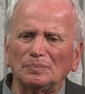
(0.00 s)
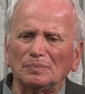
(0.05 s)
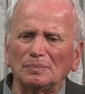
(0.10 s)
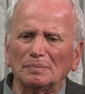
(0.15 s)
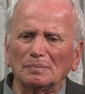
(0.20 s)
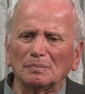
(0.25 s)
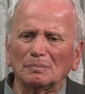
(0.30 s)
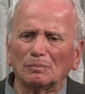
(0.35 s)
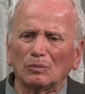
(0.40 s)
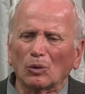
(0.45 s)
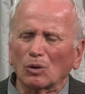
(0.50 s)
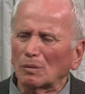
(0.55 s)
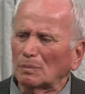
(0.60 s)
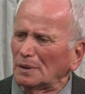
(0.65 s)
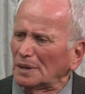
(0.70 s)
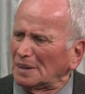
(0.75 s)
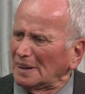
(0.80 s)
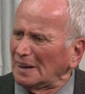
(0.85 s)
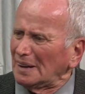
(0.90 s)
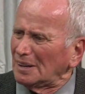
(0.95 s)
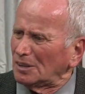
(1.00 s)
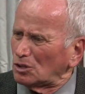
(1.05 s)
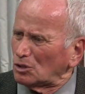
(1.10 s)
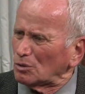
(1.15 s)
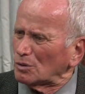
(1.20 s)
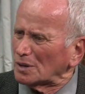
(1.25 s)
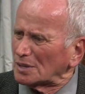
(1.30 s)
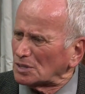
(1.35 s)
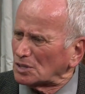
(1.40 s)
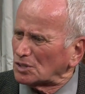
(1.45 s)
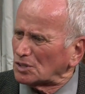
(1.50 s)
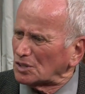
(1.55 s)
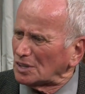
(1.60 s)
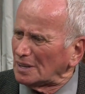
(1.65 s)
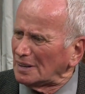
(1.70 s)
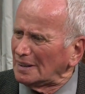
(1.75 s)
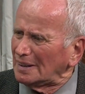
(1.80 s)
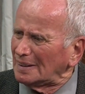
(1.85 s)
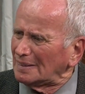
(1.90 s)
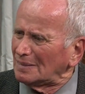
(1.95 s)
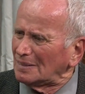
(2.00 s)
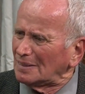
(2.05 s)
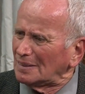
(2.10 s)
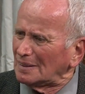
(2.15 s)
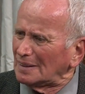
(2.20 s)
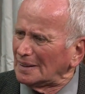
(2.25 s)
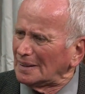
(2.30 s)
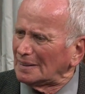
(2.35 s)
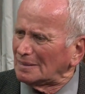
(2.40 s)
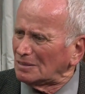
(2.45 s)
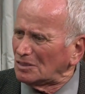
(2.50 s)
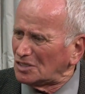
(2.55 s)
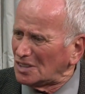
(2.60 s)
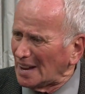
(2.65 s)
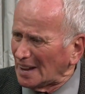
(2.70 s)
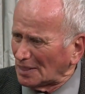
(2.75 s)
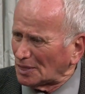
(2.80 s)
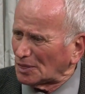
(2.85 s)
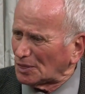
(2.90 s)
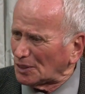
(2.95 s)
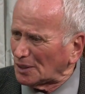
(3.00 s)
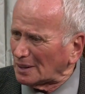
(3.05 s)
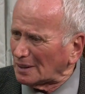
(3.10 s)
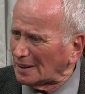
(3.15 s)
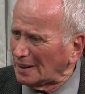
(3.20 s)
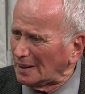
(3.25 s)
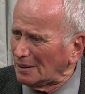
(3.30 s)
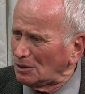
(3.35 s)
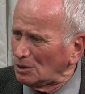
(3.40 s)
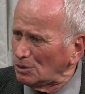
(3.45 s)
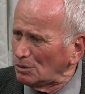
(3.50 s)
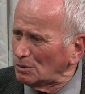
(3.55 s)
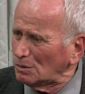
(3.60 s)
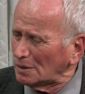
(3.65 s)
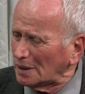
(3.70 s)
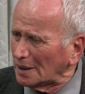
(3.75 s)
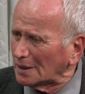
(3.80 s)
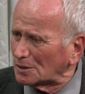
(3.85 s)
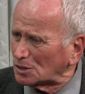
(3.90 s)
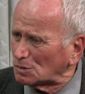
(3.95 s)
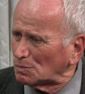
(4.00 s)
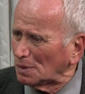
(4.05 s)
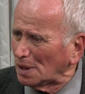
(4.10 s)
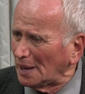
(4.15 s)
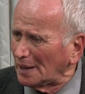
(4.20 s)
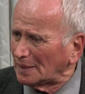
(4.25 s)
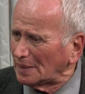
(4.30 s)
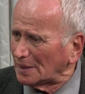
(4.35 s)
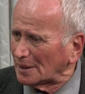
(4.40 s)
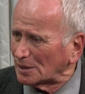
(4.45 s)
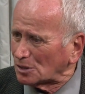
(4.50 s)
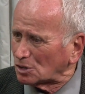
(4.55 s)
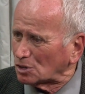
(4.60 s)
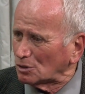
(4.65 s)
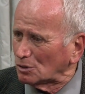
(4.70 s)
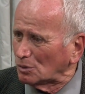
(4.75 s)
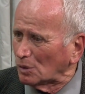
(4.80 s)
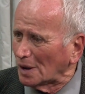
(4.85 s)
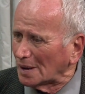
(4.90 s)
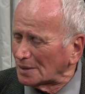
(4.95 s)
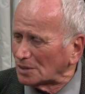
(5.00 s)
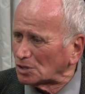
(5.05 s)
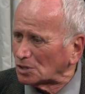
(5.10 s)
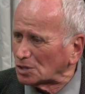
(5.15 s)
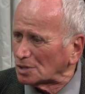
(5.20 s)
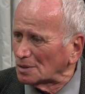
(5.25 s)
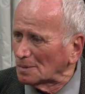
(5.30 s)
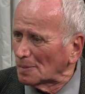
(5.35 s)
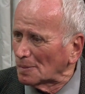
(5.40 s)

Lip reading: morbid interest in death. Can you explain this to us?